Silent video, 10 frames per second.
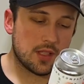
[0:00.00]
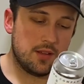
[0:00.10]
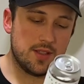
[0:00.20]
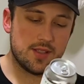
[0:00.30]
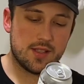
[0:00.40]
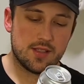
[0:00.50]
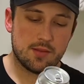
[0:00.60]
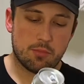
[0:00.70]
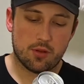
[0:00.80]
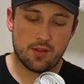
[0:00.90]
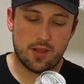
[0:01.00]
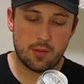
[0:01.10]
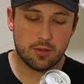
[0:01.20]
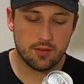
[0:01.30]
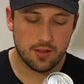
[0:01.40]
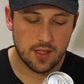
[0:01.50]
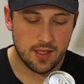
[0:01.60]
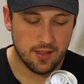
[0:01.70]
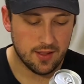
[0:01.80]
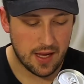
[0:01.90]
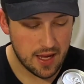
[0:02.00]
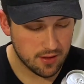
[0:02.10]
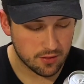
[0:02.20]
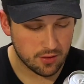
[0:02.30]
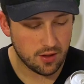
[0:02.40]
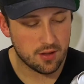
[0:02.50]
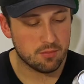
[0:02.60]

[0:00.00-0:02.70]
This is, per the label, an ale